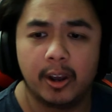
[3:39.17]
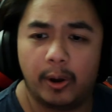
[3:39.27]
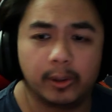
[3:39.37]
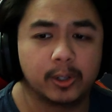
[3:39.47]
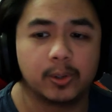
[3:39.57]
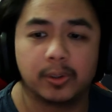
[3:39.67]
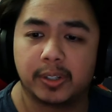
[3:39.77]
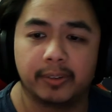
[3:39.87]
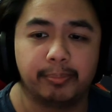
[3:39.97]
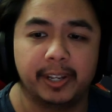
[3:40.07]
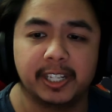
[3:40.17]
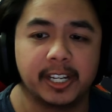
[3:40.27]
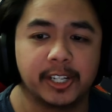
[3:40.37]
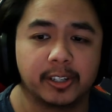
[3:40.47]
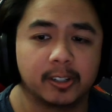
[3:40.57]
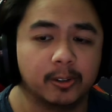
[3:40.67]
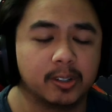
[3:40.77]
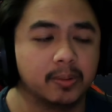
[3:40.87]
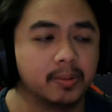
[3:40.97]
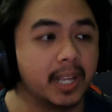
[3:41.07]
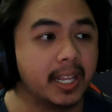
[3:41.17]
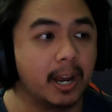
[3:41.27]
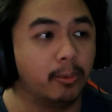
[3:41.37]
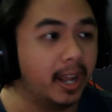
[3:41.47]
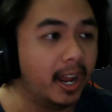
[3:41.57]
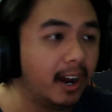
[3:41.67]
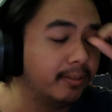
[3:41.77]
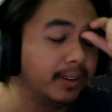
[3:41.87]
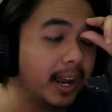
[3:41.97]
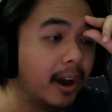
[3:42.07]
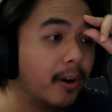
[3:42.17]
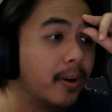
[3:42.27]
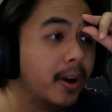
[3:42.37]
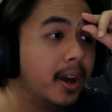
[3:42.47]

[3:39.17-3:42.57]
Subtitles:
all the sorts of PlayStation exclusives that we have now,